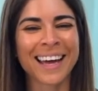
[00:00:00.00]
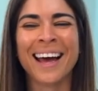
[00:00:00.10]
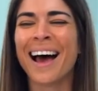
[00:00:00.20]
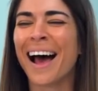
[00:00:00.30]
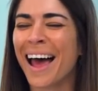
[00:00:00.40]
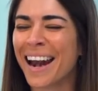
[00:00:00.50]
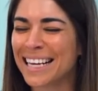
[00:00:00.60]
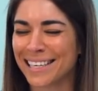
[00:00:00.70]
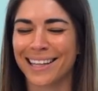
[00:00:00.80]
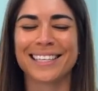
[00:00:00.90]
and I
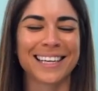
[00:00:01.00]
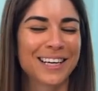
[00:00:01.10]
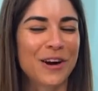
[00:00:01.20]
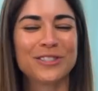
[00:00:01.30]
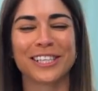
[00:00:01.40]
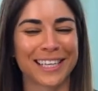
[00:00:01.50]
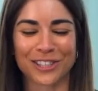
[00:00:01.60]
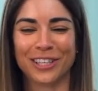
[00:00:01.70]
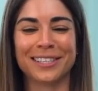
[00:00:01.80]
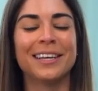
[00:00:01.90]
say this in coaching
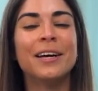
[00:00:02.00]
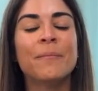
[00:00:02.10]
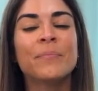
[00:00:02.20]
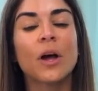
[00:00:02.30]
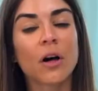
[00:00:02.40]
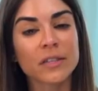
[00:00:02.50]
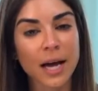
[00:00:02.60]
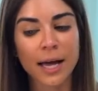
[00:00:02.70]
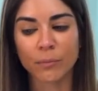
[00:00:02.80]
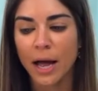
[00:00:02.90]
sessions all the
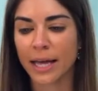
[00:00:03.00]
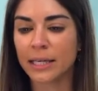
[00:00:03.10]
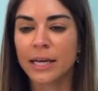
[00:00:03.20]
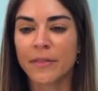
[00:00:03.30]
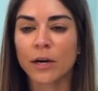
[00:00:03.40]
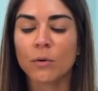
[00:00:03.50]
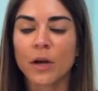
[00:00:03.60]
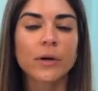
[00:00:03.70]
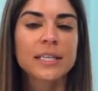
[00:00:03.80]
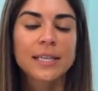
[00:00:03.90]
time, right? They don't
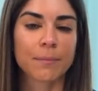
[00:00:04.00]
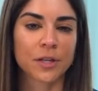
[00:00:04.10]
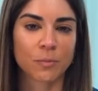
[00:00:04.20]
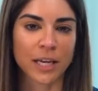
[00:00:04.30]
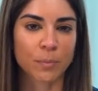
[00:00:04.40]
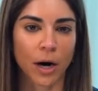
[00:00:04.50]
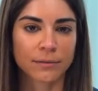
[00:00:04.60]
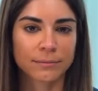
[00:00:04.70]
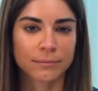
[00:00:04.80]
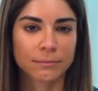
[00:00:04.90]
they want to skip the space
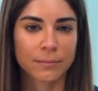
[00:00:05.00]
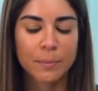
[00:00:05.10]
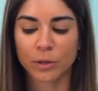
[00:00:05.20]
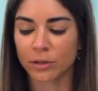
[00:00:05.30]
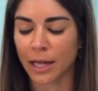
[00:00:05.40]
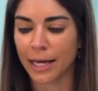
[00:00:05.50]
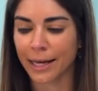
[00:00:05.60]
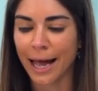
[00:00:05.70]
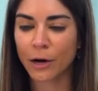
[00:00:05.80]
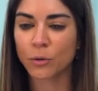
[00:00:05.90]
part. People are
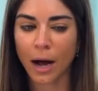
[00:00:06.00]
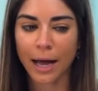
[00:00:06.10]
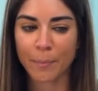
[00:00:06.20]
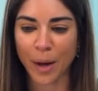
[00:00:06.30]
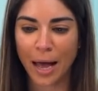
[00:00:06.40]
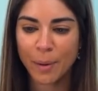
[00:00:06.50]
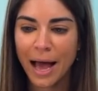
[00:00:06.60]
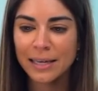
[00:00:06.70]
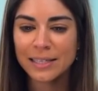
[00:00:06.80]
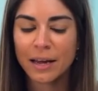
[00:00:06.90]
like, "How do I
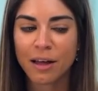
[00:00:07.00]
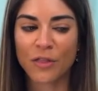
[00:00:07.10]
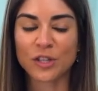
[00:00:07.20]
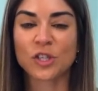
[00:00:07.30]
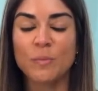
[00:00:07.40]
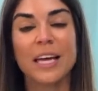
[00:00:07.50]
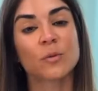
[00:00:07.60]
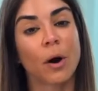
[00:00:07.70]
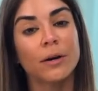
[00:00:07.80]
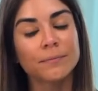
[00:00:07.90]
bypass the space
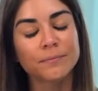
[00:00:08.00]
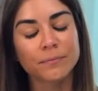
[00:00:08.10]
part?"